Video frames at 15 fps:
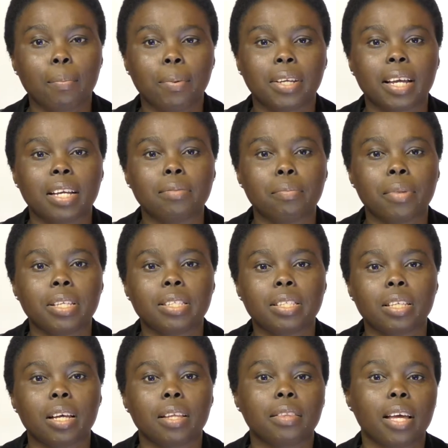applicant meets
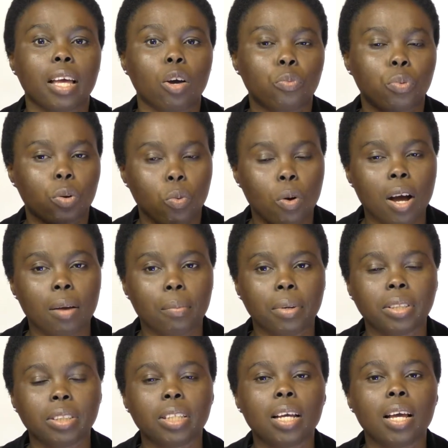the health
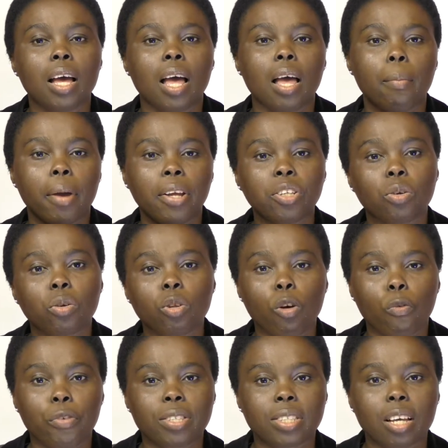requirement, a medical
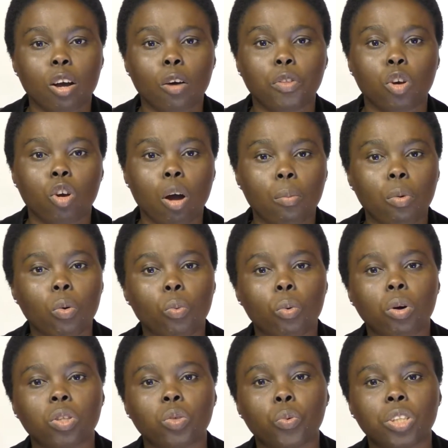officer of the
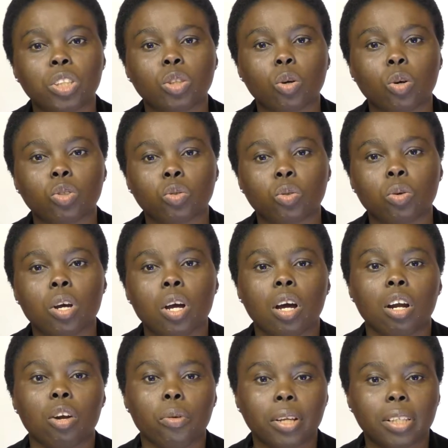Commonwealth, which is also
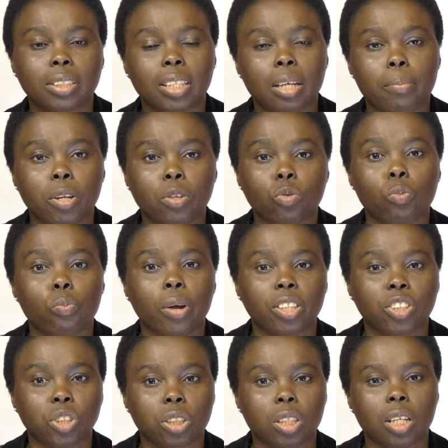a registered medical
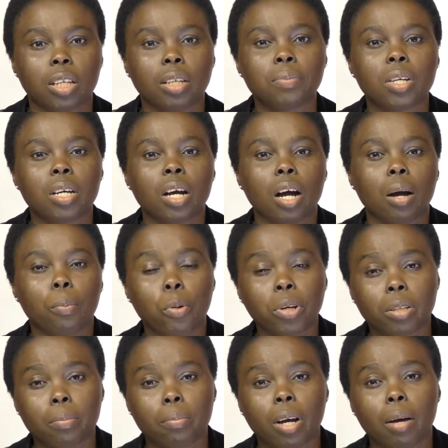practitioner
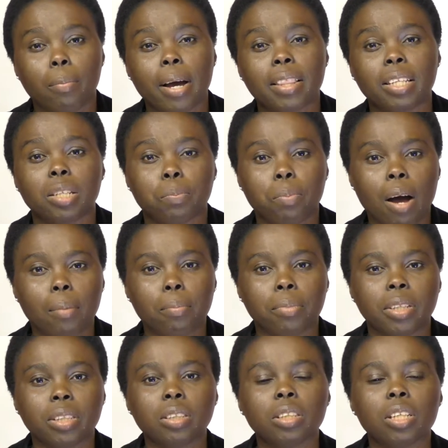appointed by the
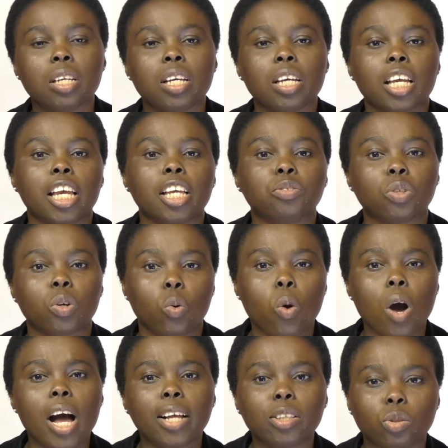department, is
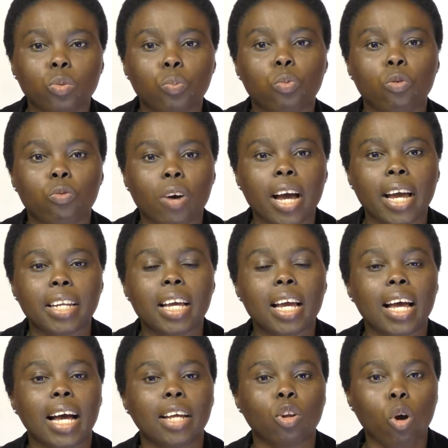required to provide
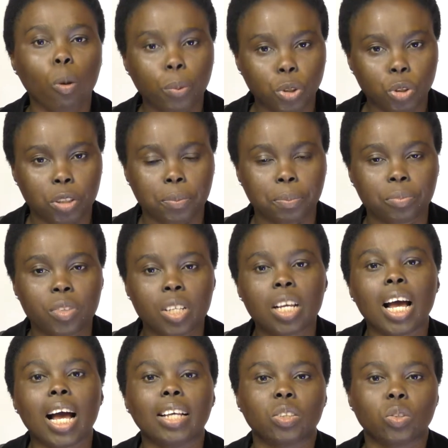an option
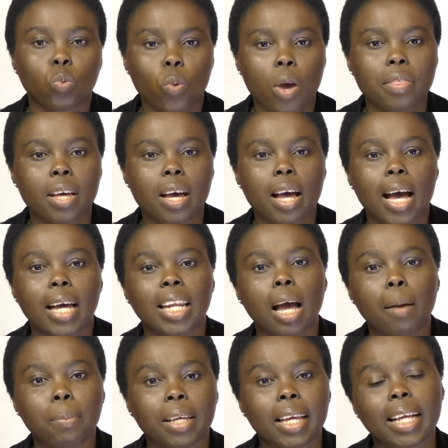as to whether an
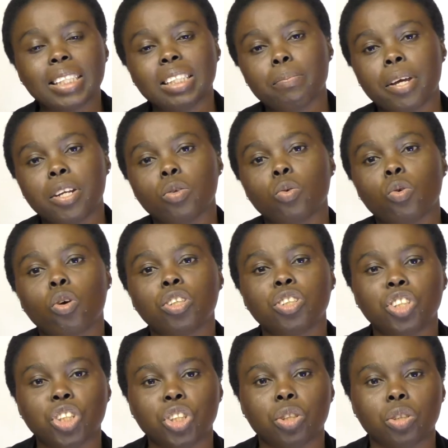applicant's medical
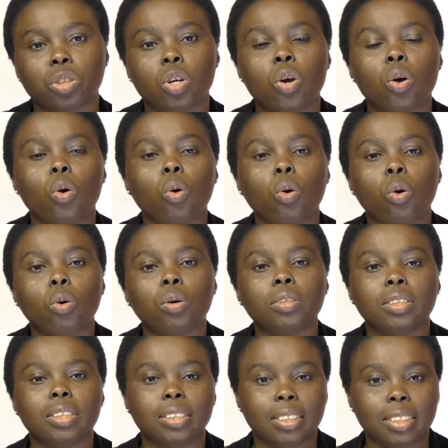condition or
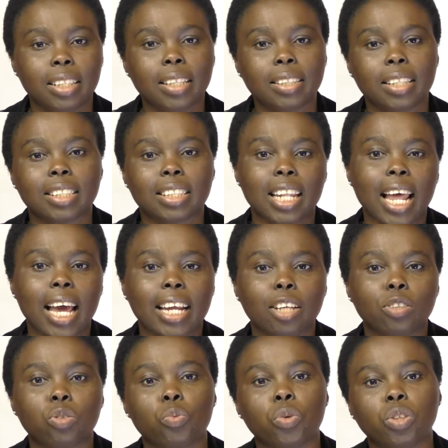disease is likely
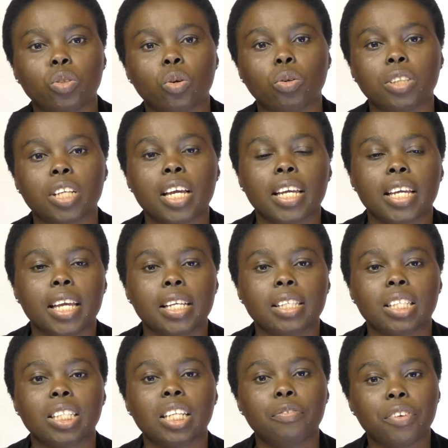to result in
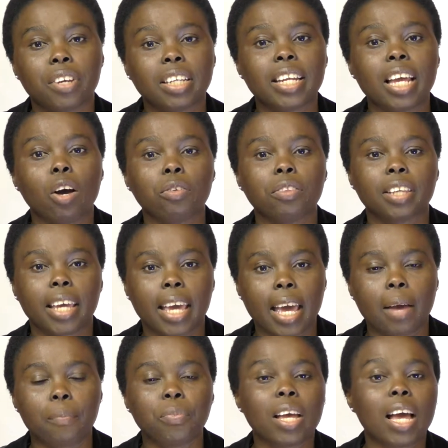significant health
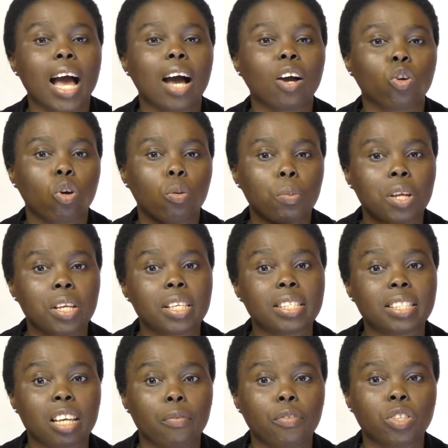care and community
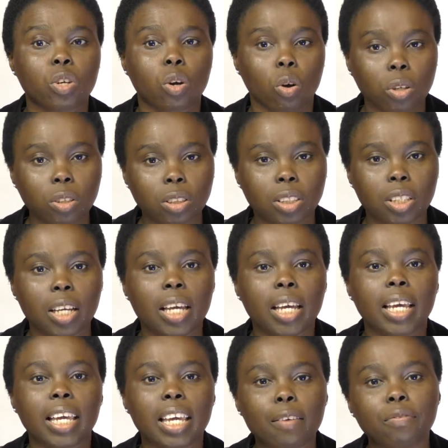service costs
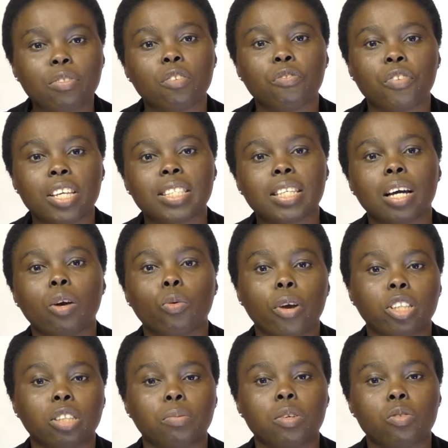if the visa were
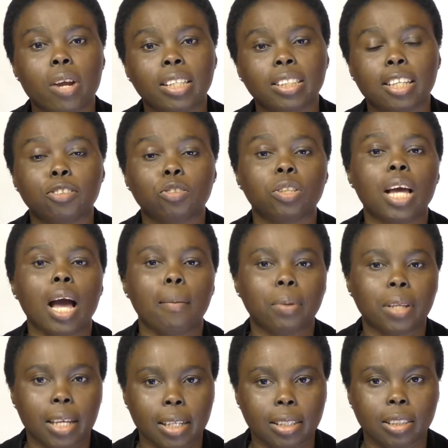to be granted to the
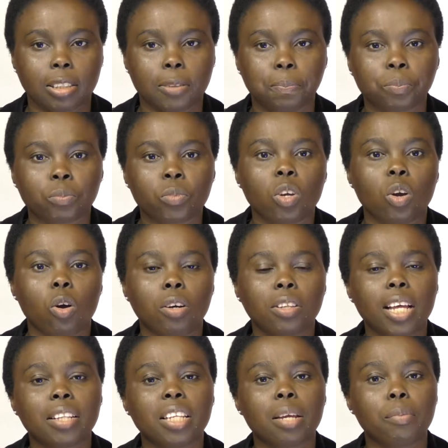applicant.
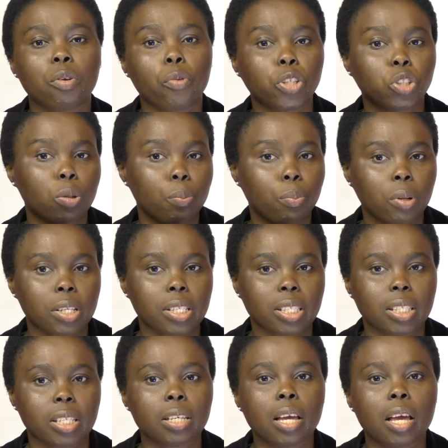Under the immigration
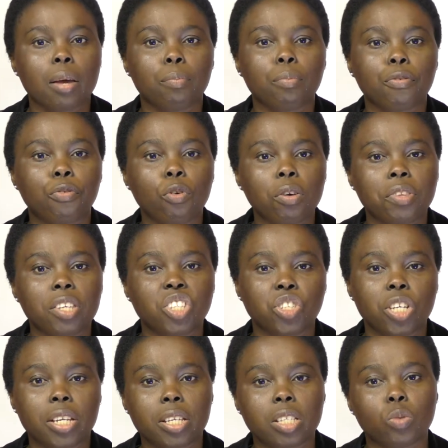policy, before these
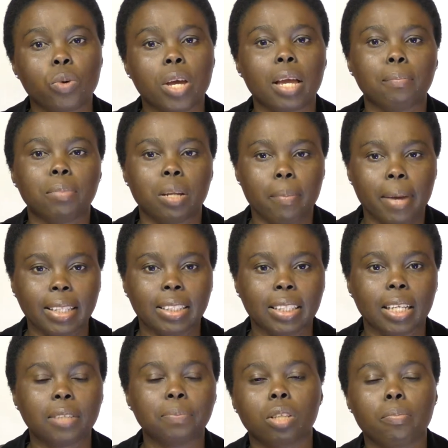changes were
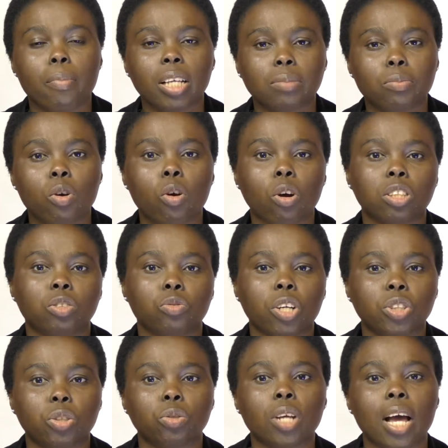implemented, the maximum cost
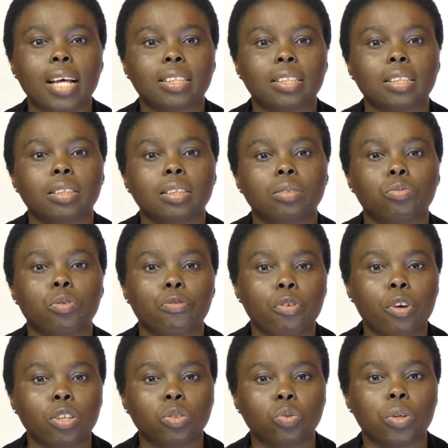threshold, as it is
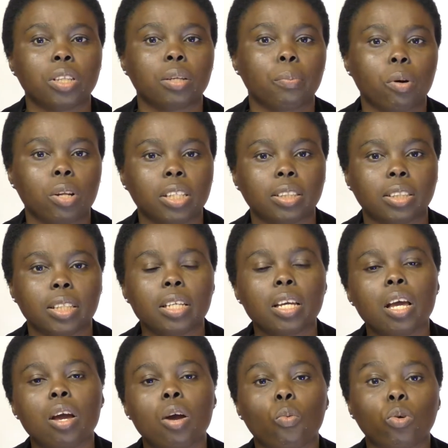referred to in the policy,
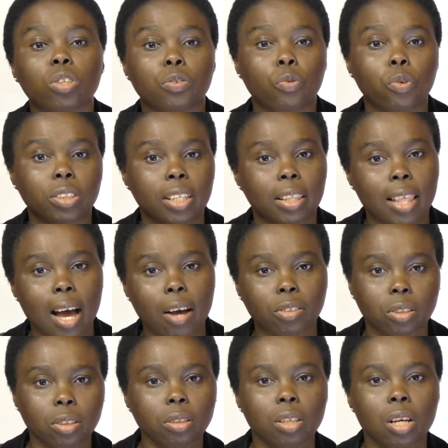was
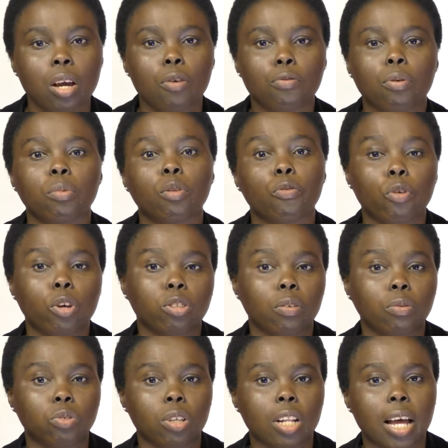$40,000 from the 1st
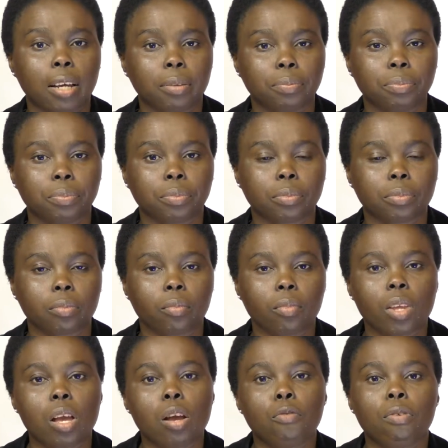of July.
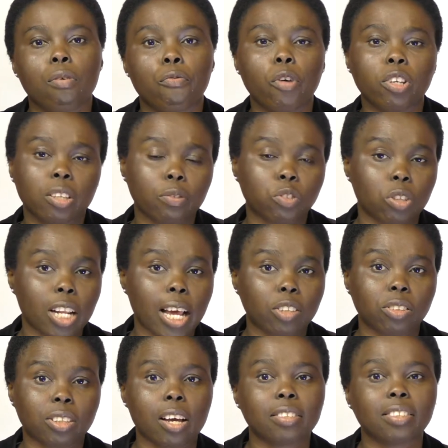From 1st of July
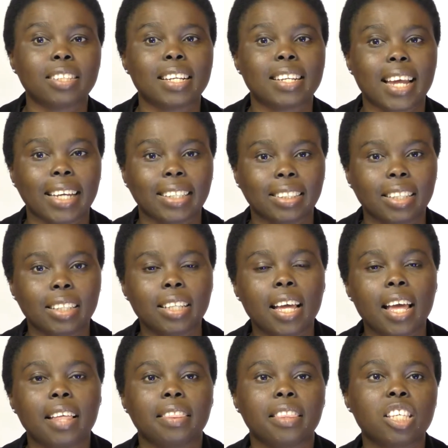2019,
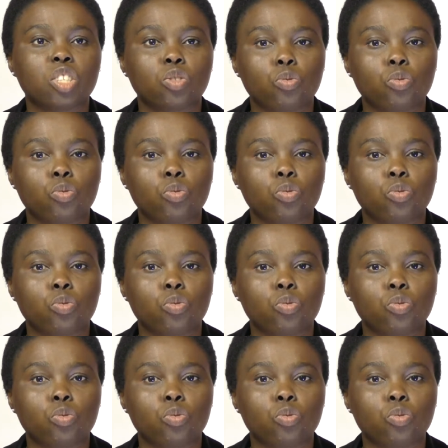this